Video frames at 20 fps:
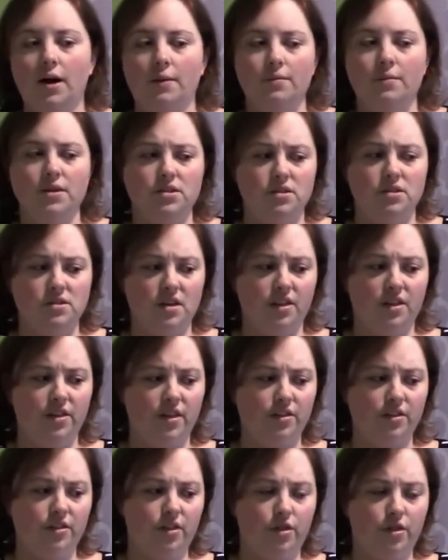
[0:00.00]
This is, I
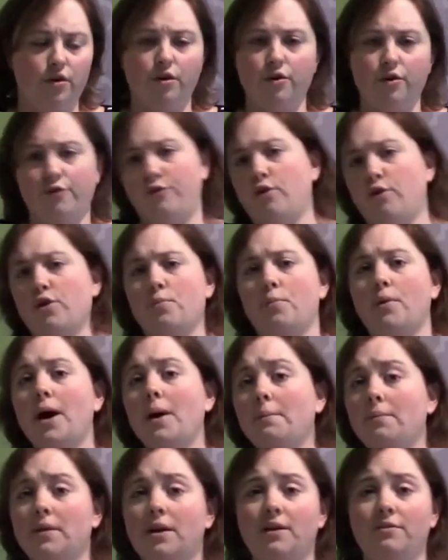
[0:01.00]
think, the 3rd or 4th
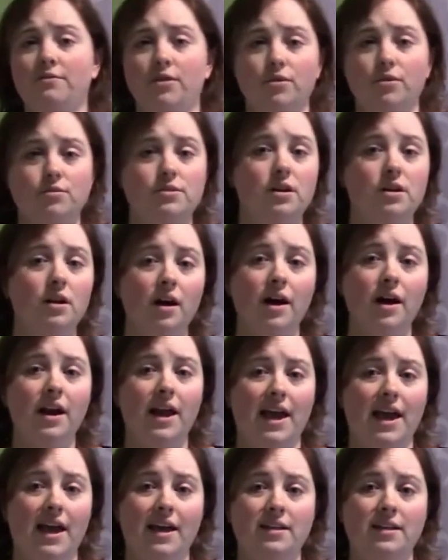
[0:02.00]
prop that I've used it on,
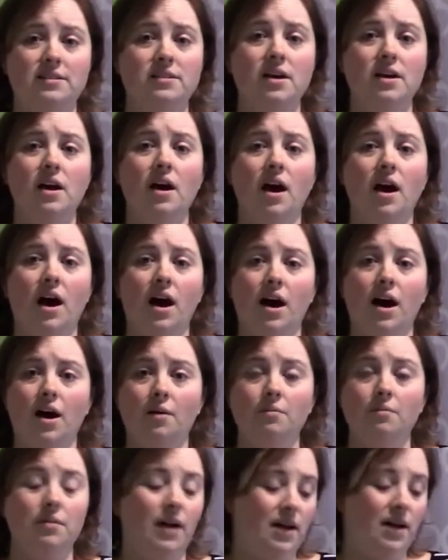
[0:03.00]
and
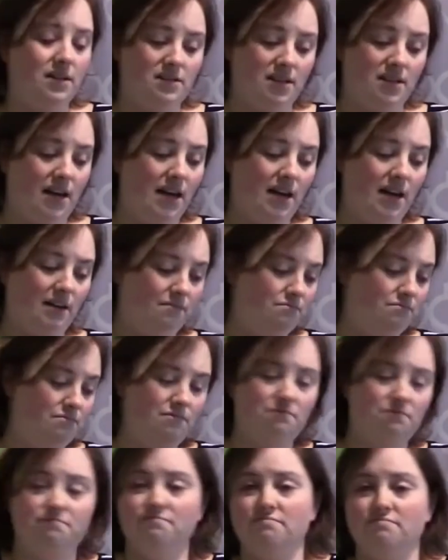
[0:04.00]
gotta say, I've
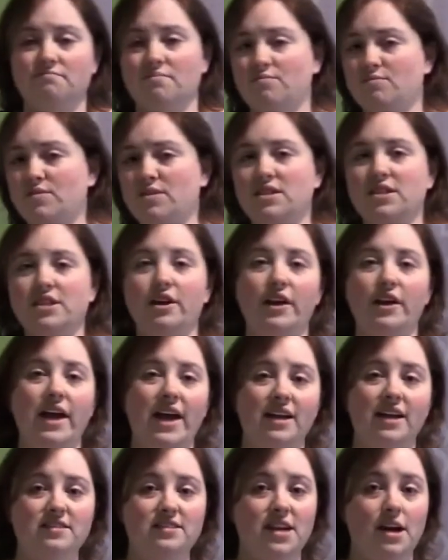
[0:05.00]
still
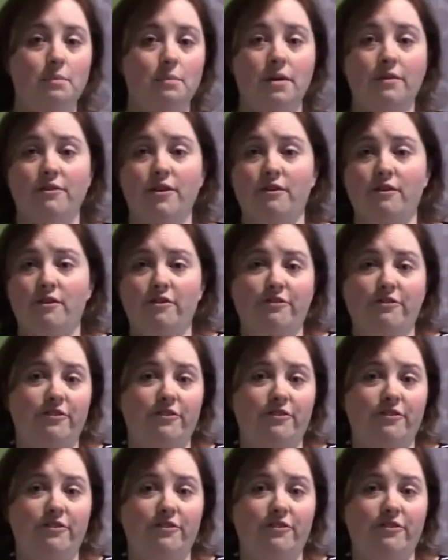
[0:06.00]
hands down my favorite